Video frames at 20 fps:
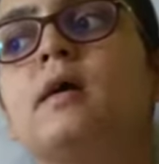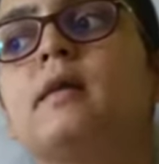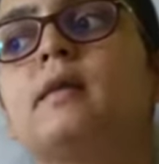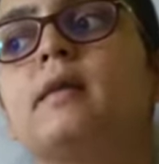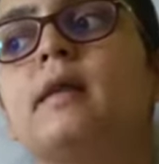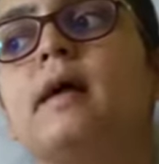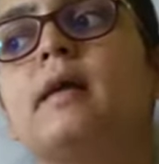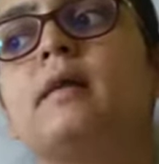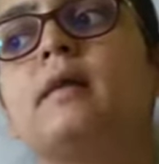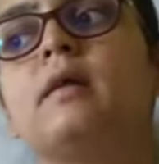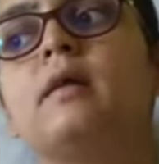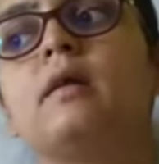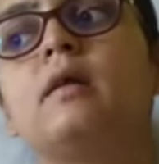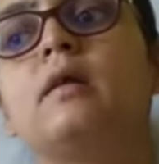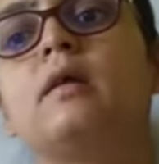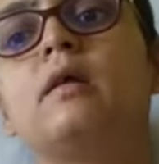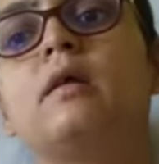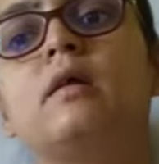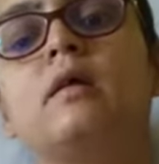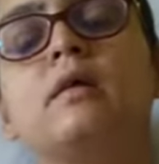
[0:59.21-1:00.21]
then
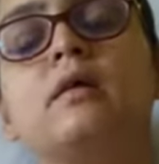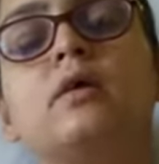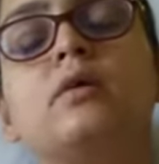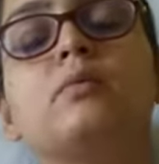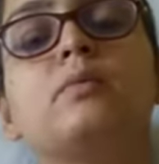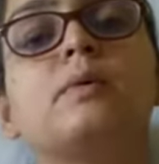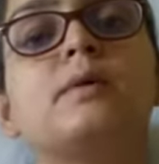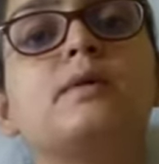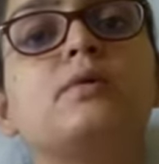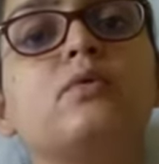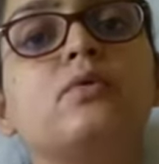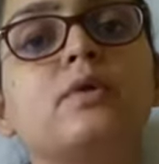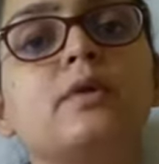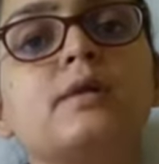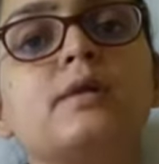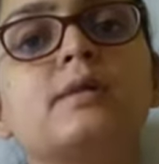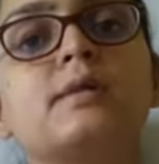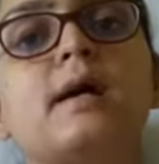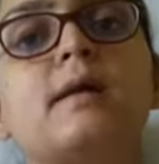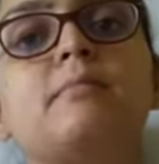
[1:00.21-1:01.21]
you will
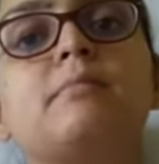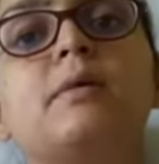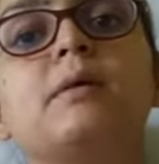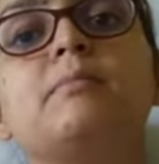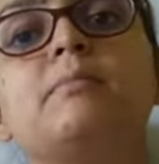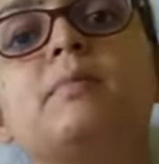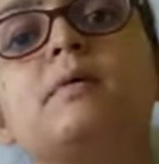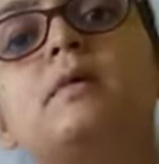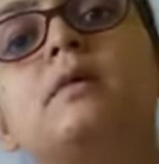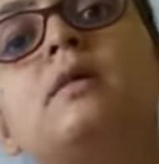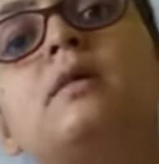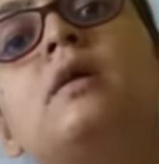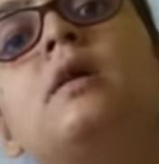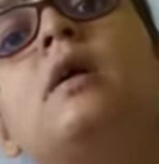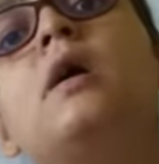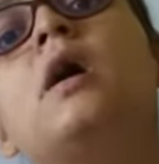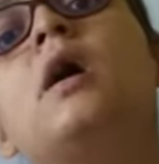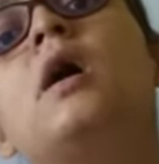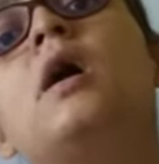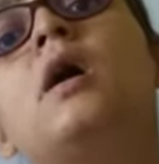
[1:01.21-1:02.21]
notice that people
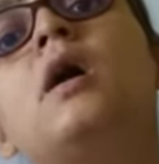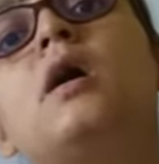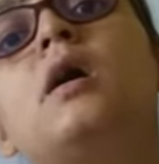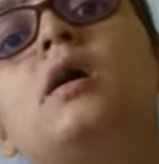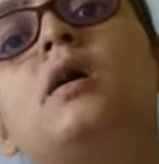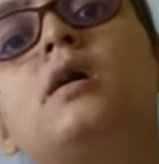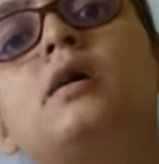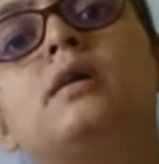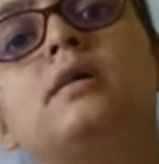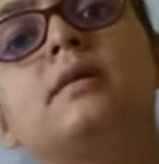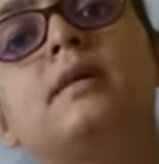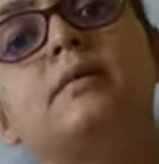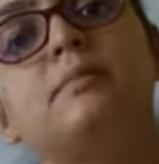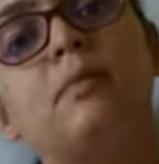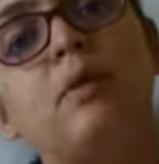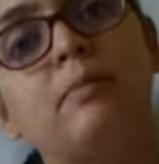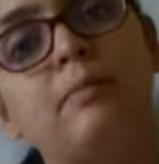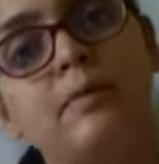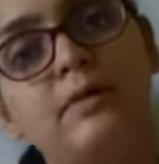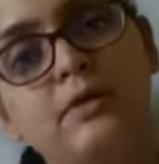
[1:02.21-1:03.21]
the
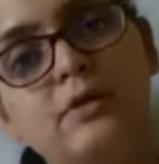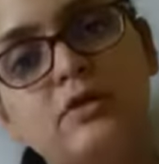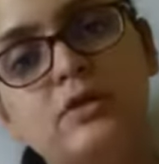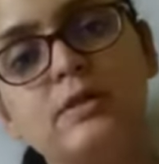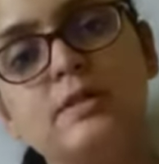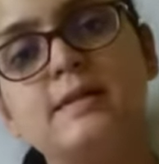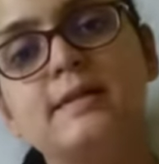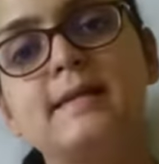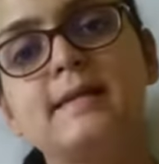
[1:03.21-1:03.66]
population is